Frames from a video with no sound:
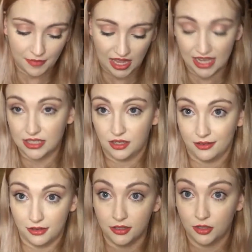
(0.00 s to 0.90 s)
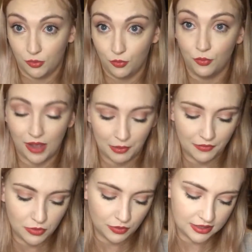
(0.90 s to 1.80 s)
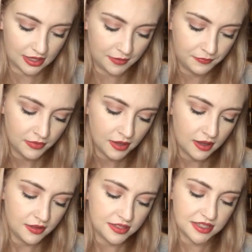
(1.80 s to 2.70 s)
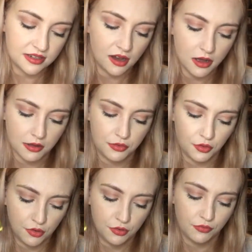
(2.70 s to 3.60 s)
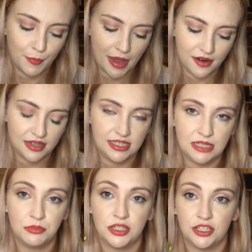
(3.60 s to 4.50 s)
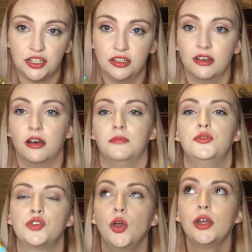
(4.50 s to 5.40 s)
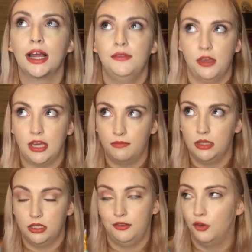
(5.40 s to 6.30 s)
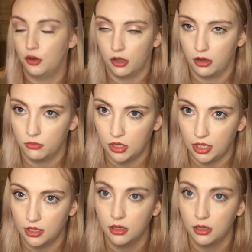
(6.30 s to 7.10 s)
Hask, however you want to say it. This is an Argan Oil Repairing Deep Conditioner. I'm so glad they gave me this and not coconut one again.